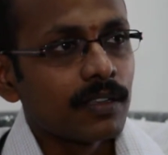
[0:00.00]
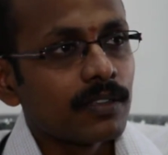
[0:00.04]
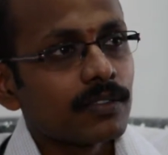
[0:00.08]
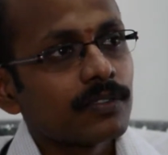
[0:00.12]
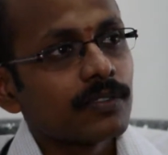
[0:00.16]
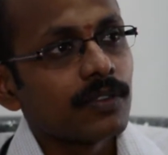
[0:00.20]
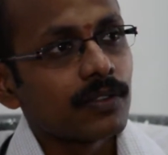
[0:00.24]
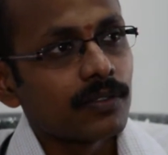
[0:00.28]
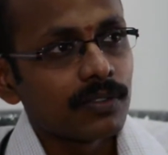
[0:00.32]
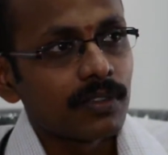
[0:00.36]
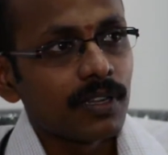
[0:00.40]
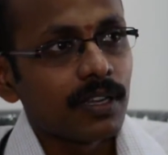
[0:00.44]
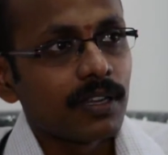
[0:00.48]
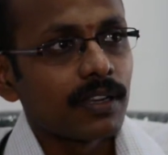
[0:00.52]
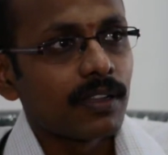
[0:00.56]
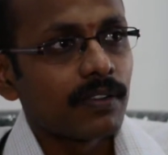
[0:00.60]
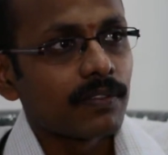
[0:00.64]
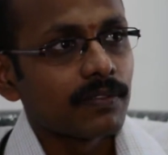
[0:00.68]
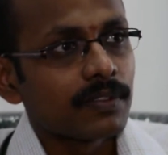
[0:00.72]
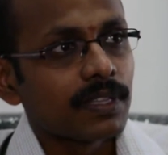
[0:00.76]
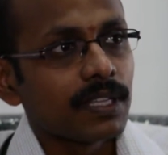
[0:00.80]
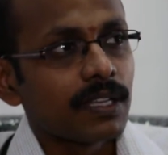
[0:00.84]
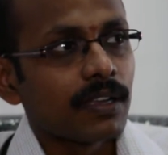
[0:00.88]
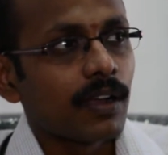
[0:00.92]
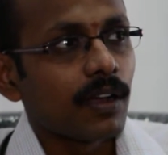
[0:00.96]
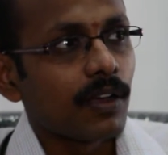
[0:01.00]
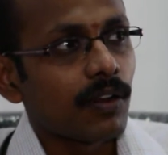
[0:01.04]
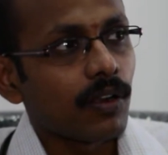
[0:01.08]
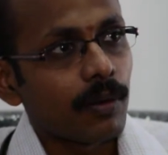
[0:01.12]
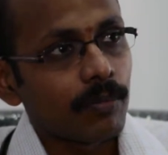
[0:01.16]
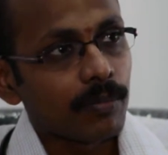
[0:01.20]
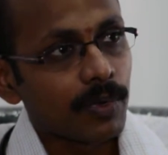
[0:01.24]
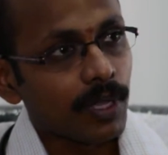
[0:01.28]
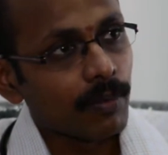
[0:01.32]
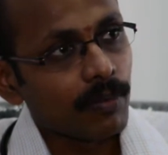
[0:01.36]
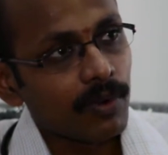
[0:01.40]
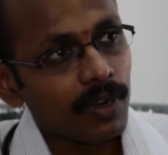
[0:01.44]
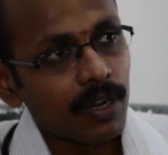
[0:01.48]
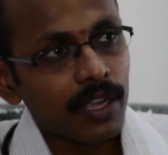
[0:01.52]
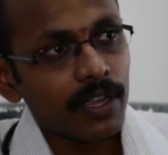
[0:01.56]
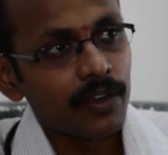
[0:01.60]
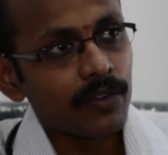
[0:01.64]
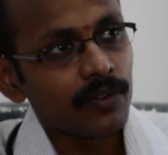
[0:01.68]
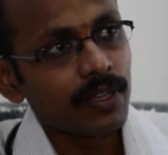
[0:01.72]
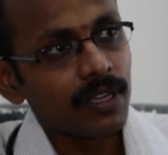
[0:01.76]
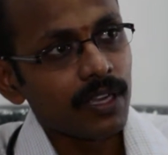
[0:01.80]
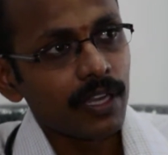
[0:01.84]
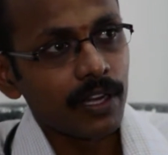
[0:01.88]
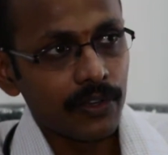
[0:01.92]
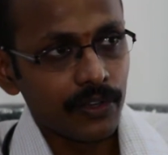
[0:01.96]
those kind of things. Or abdominal
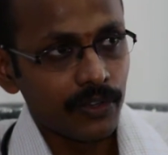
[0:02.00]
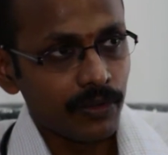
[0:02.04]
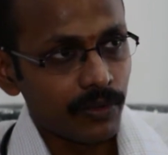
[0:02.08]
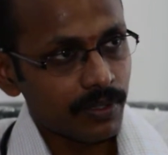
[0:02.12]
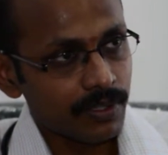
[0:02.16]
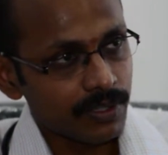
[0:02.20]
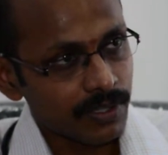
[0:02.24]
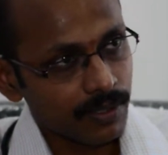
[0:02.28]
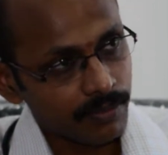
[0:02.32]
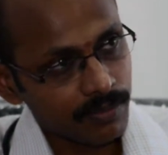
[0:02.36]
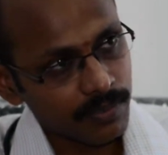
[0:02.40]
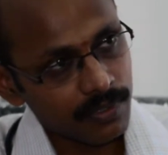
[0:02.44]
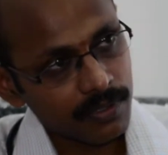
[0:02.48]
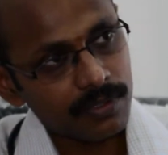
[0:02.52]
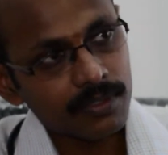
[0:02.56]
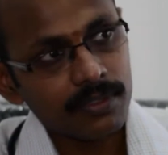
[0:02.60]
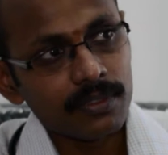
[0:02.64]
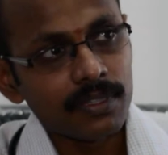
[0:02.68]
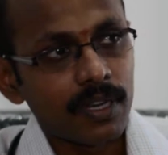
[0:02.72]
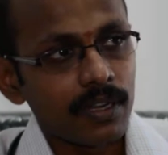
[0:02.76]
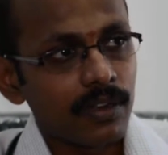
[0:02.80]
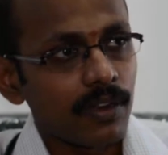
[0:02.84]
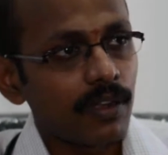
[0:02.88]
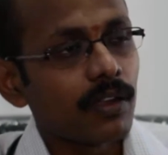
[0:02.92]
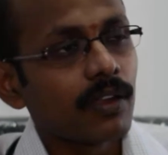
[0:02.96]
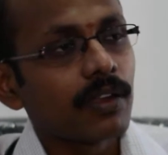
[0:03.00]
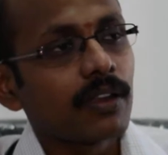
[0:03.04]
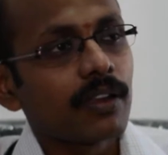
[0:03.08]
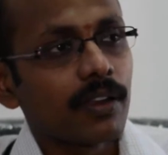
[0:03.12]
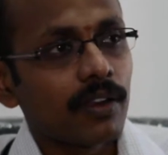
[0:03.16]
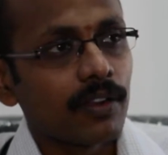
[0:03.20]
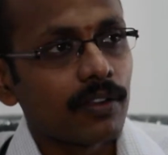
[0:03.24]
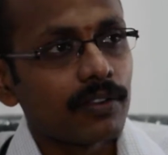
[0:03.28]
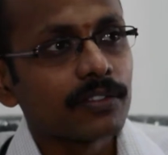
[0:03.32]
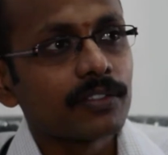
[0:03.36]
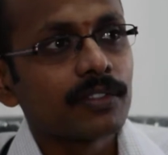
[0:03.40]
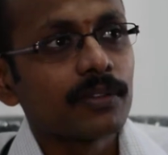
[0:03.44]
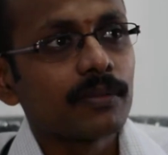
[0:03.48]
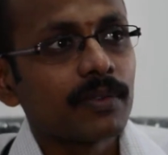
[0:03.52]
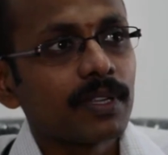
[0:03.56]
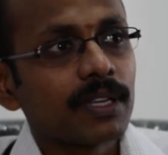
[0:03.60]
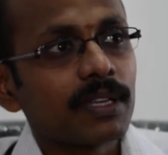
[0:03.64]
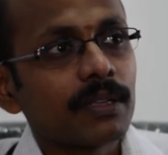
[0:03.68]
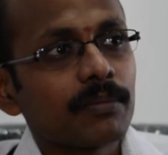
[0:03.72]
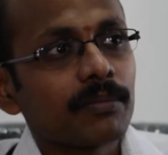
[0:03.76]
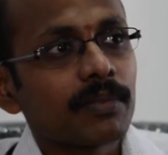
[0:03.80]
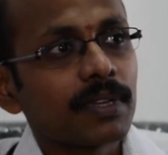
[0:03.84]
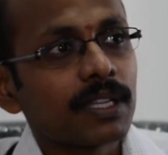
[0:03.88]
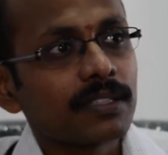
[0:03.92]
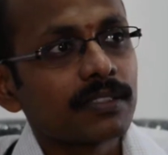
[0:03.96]
aortic aneurysms that can also be
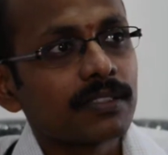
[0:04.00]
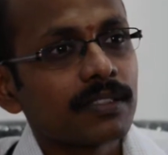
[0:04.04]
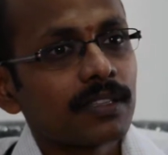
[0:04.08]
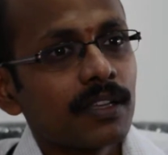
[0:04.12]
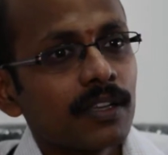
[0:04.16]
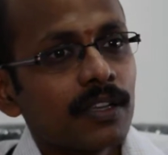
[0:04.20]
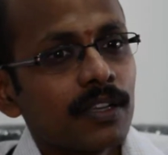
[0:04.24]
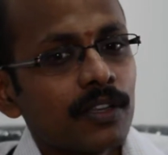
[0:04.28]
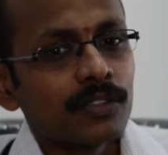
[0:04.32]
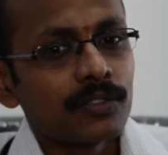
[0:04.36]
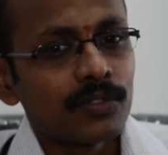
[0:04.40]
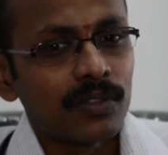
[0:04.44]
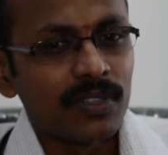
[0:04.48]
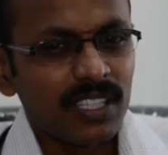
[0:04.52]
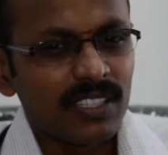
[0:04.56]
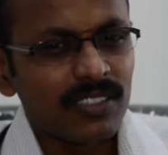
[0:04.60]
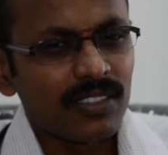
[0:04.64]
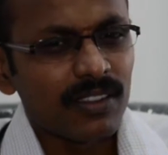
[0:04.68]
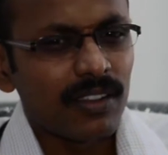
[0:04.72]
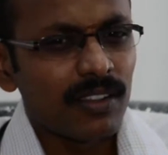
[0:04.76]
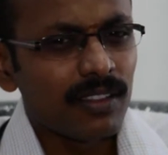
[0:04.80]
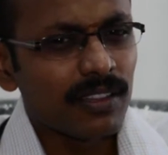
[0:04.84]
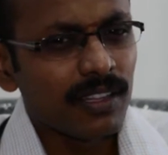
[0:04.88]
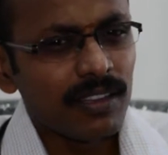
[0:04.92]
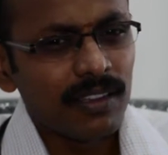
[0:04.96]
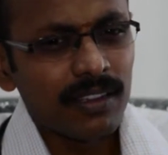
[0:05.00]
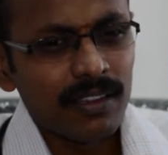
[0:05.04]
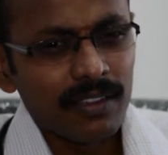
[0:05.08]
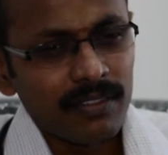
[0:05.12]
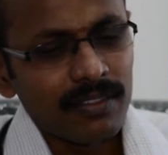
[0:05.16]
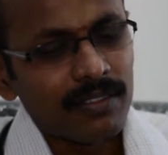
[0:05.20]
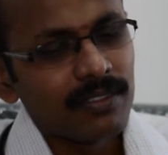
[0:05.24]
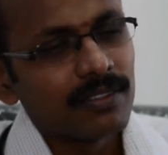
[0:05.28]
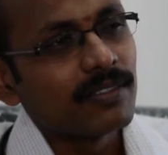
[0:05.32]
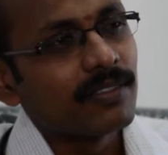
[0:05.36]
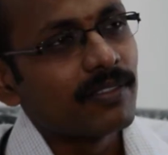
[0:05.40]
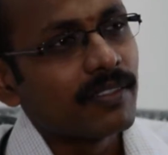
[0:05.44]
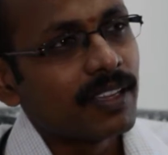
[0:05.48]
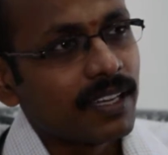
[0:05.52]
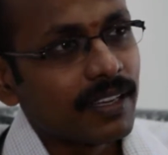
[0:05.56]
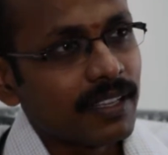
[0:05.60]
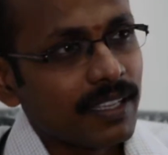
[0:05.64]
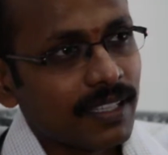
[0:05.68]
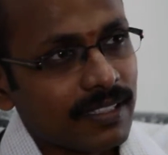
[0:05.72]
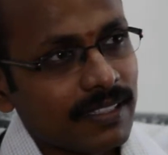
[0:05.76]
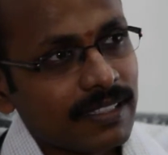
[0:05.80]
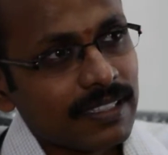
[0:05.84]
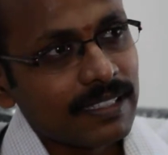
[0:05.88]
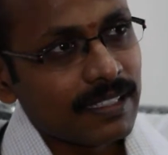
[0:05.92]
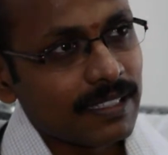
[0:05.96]
replaced. So these are all the
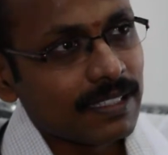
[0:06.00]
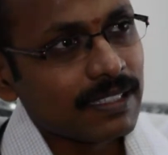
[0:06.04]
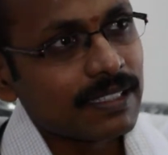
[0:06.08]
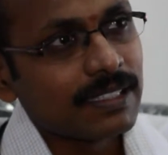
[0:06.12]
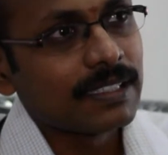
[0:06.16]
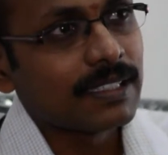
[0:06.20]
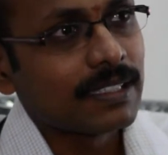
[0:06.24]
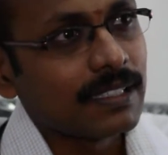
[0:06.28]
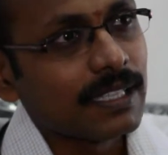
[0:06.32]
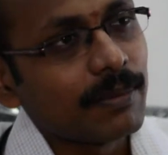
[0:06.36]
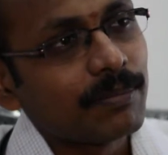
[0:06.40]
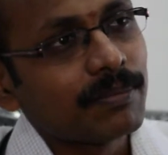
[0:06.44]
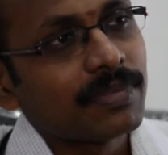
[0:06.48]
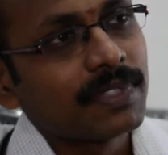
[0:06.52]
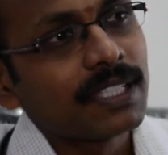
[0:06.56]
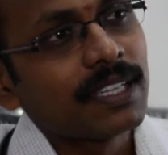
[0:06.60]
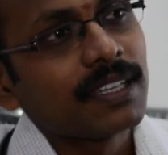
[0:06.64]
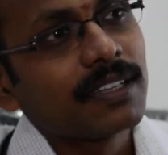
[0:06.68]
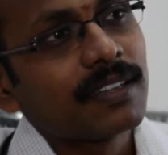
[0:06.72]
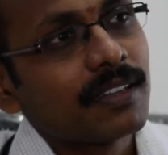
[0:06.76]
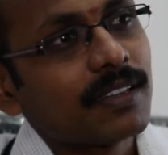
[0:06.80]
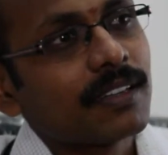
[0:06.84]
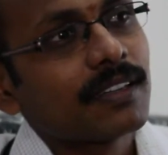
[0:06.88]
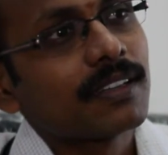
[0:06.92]
various subset